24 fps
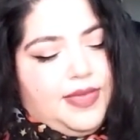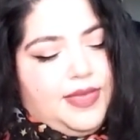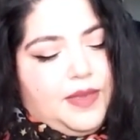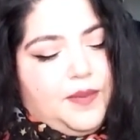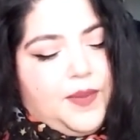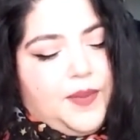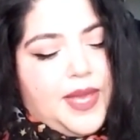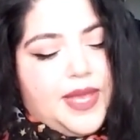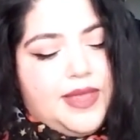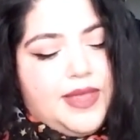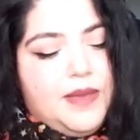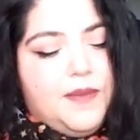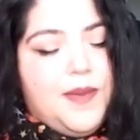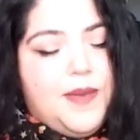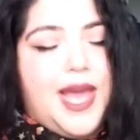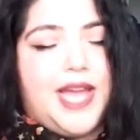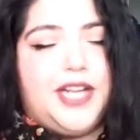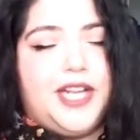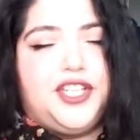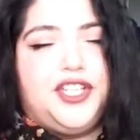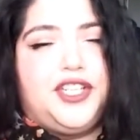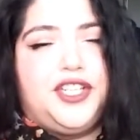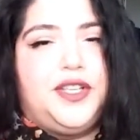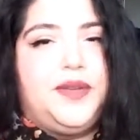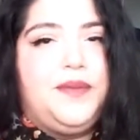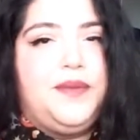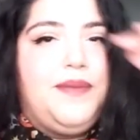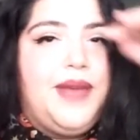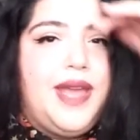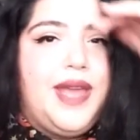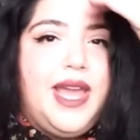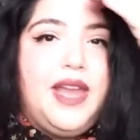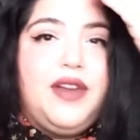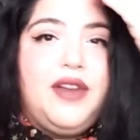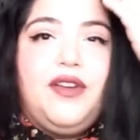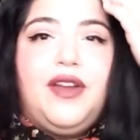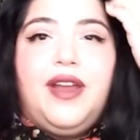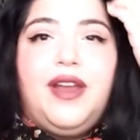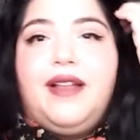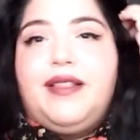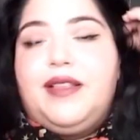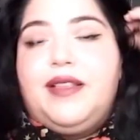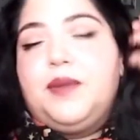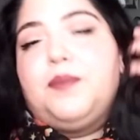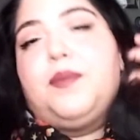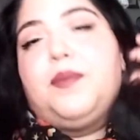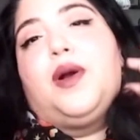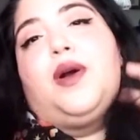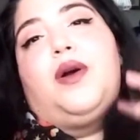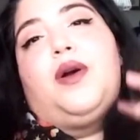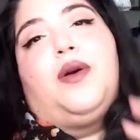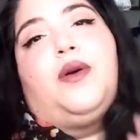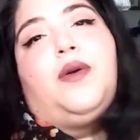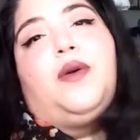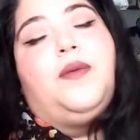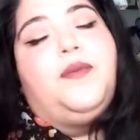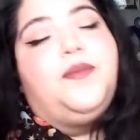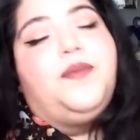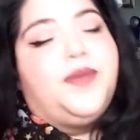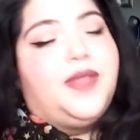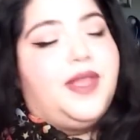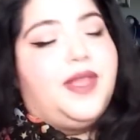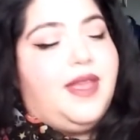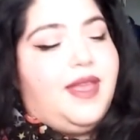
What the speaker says: The Pit and the Pendulum by Edgar Allan Poe.